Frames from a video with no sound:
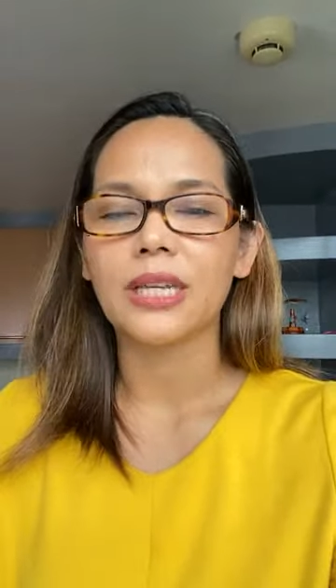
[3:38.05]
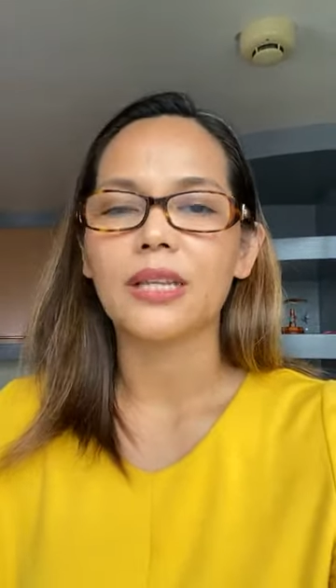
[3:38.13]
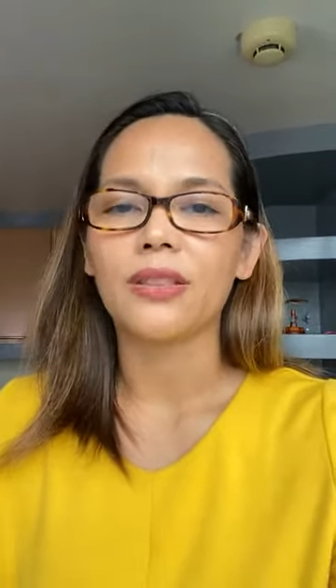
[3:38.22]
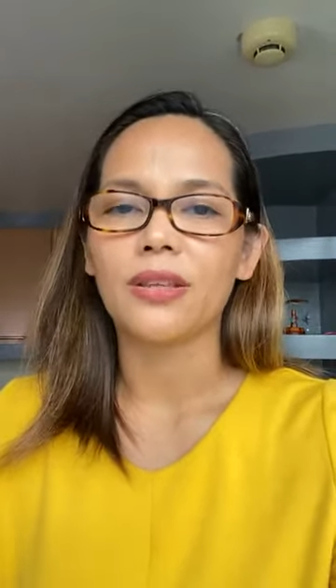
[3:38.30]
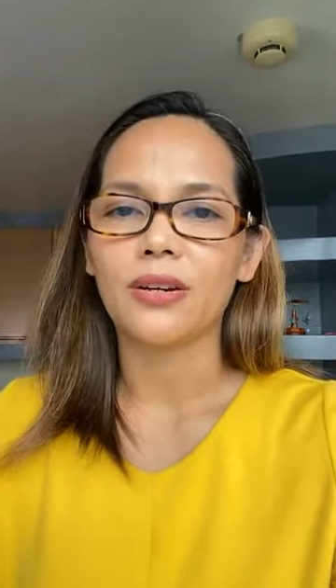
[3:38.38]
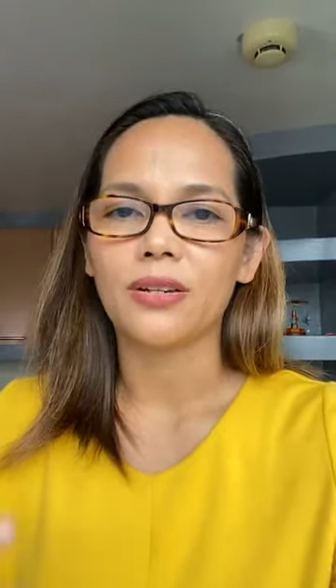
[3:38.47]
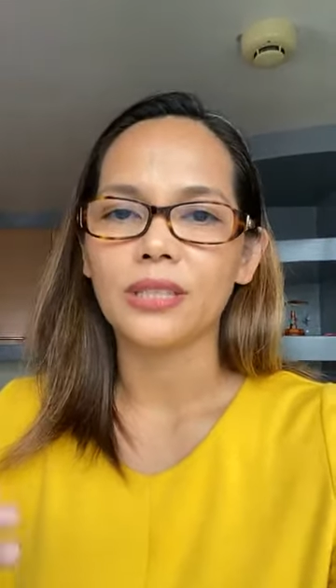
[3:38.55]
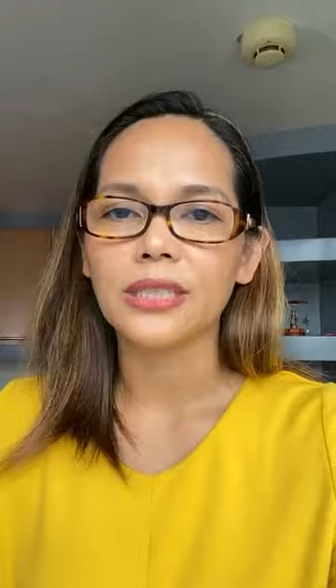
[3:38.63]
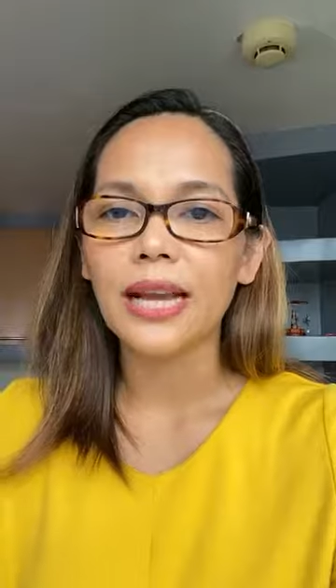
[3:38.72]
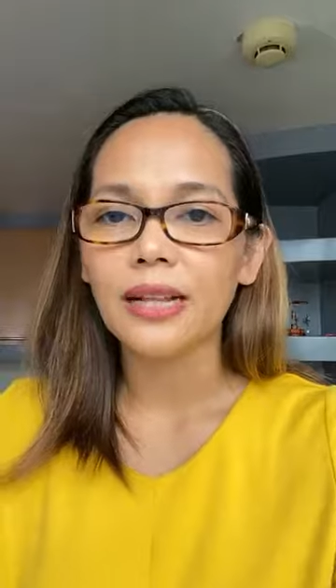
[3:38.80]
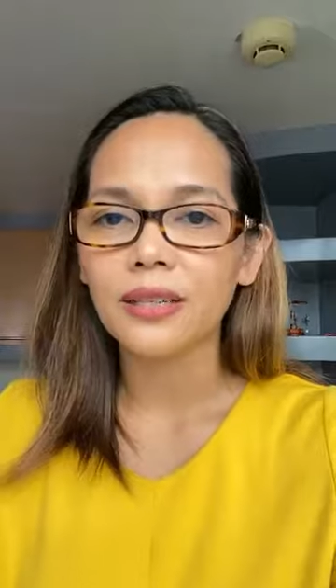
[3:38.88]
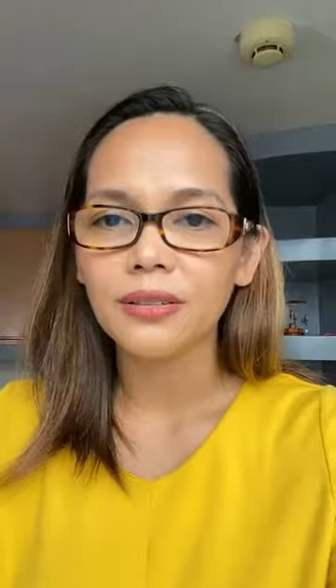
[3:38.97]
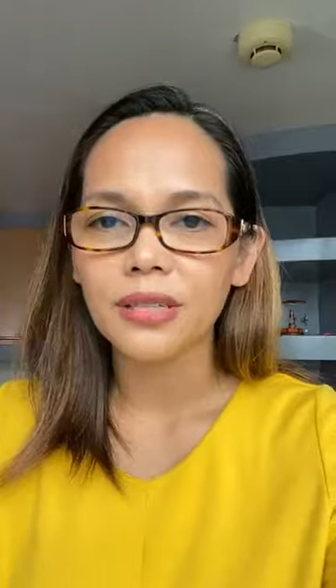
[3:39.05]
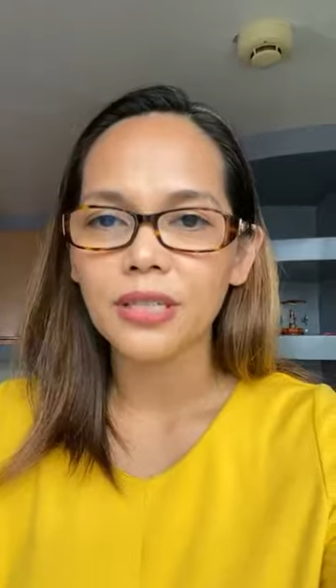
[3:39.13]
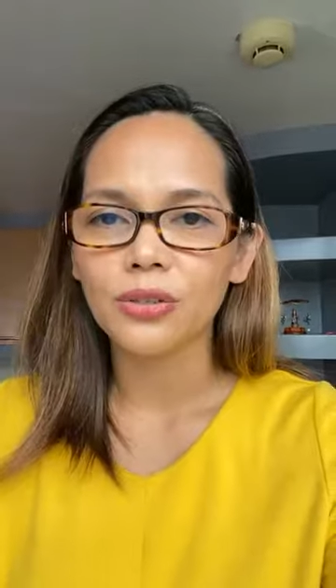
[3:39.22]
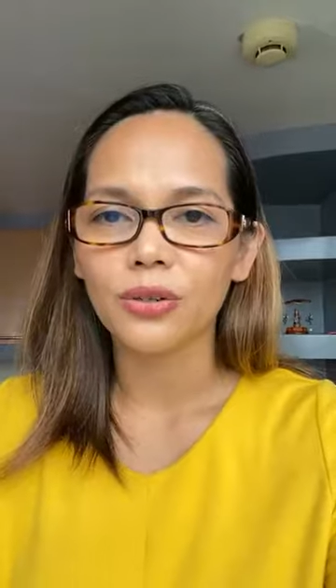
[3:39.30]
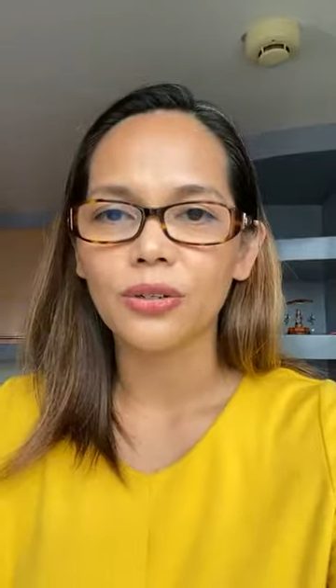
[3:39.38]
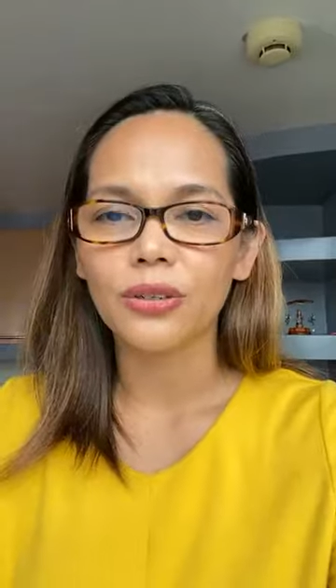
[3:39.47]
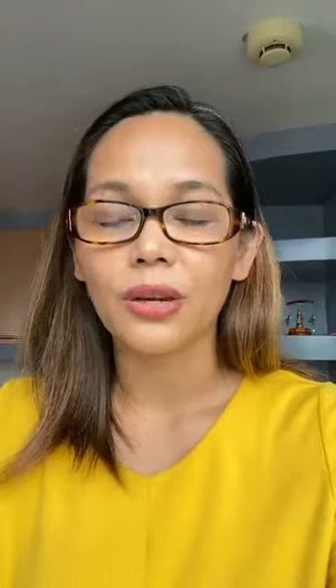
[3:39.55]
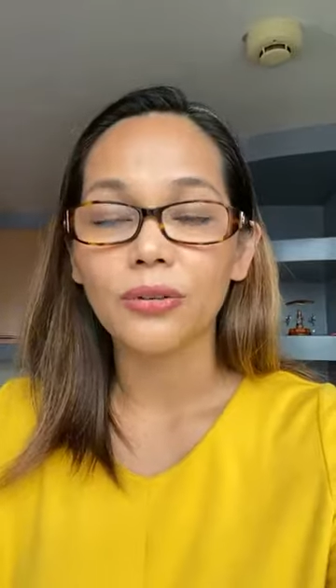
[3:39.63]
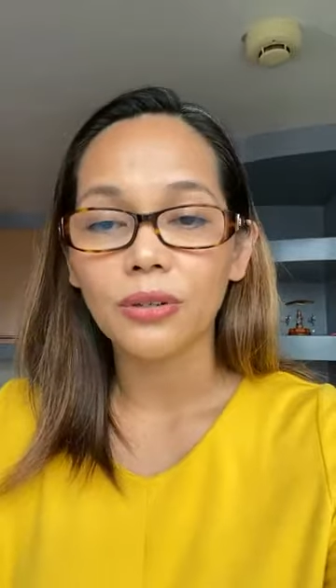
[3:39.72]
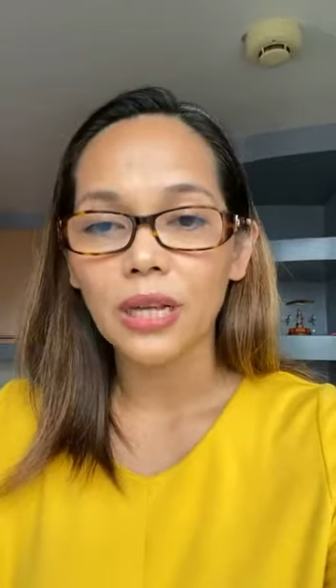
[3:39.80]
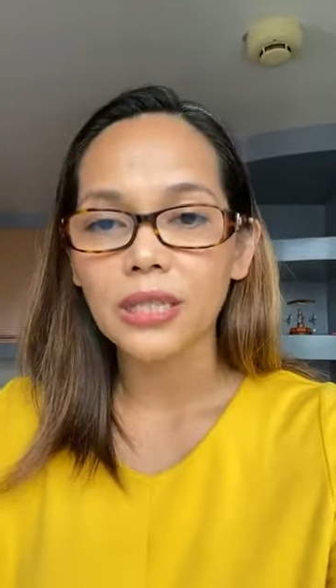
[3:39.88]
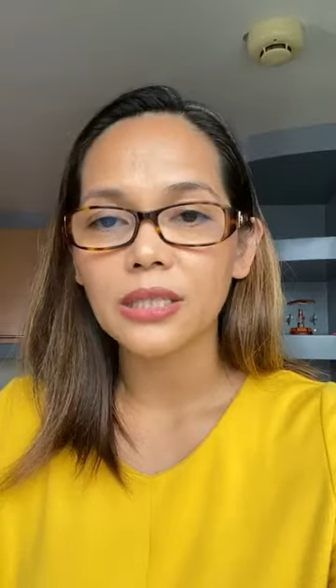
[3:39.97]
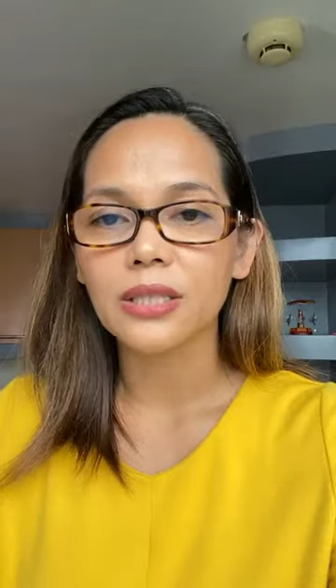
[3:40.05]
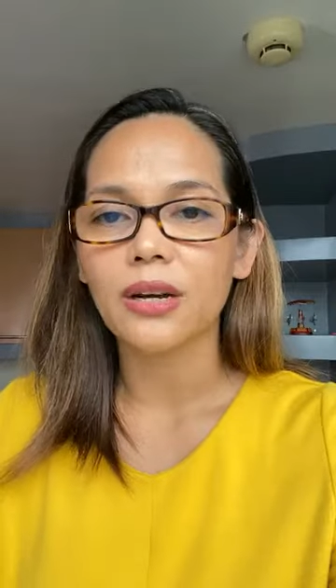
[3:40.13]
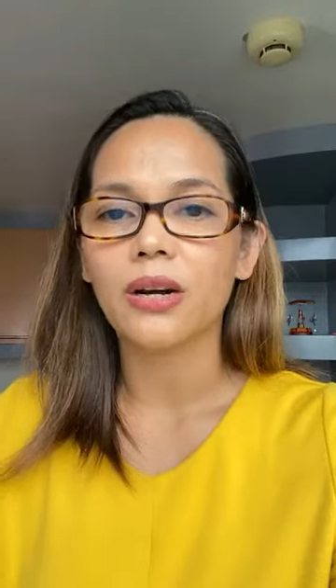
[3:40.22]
and their salaries or their rates